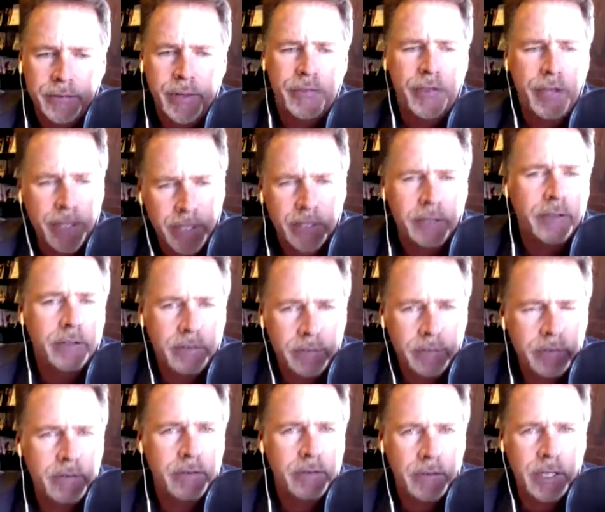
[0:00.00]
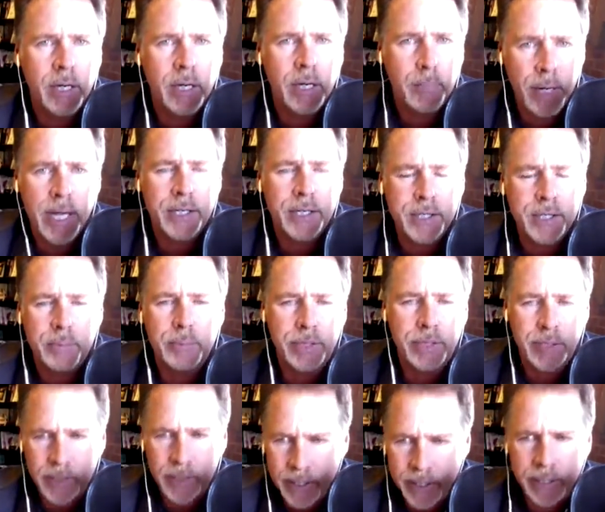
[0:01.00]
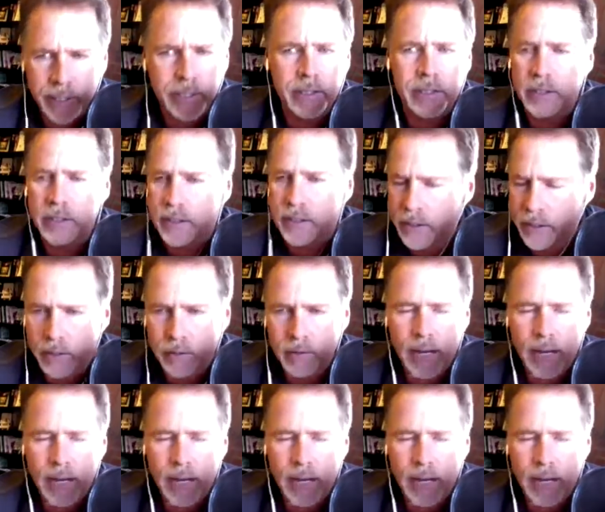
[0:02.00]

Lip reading: they can come back to me, that they can,